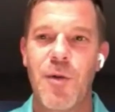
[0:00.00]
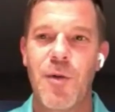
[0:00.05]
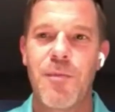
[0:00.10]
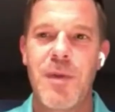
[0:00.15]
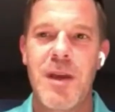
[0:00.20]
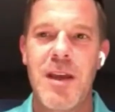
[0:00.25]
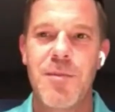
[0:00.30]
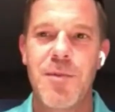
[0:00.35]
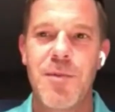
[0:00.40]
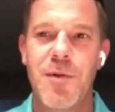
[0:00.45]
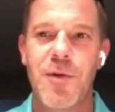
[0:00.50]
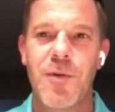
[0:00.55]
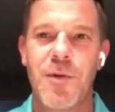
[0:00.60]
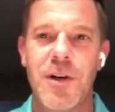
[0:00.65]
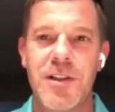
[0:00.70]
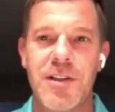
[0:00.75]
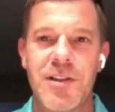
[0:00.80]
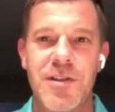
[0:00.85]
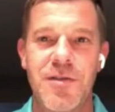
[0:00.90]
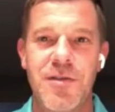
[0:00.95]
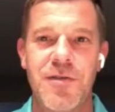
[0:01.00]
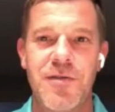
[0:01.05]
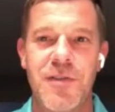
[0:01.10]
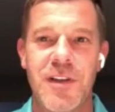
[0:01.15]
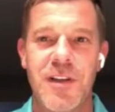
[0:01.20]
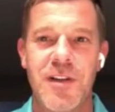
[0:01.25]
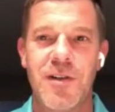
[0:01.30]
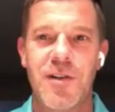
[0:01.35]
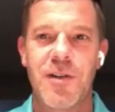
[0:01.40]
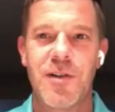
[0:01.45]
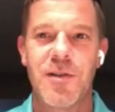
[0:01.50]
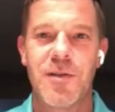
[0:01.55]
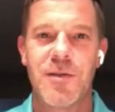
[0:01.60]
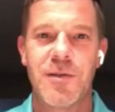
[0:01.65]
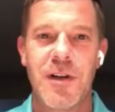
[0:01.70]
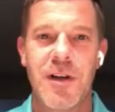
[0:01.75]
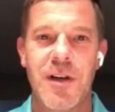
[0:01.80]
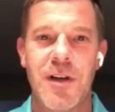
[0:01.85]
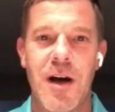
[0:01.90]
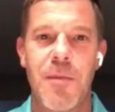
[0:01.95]
people want to feel
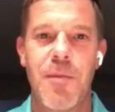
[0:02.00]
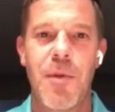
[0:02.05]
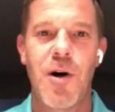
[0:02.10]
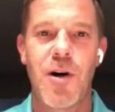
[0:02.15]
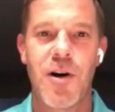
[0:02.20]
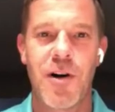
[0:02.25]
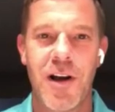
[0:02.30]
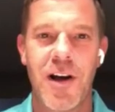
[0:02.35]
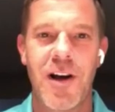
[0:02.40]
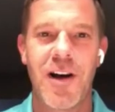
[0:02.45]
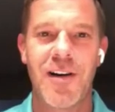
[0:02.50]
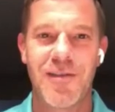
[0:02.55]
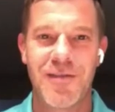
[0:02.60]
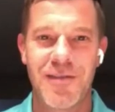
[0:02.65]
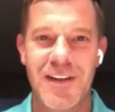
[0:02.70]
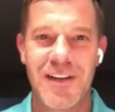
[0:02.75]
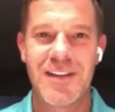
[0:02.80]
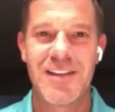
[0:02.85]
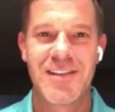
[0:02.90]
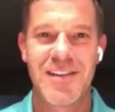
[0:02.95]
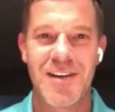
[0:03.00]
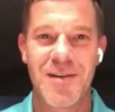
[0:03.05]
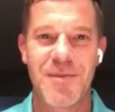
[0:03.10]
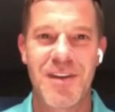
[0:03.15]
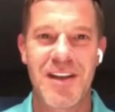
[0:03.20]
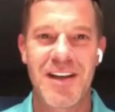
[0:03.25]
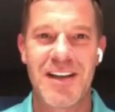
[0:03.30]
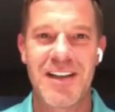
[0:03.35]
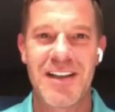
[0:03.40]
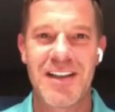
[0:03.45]
a part of something.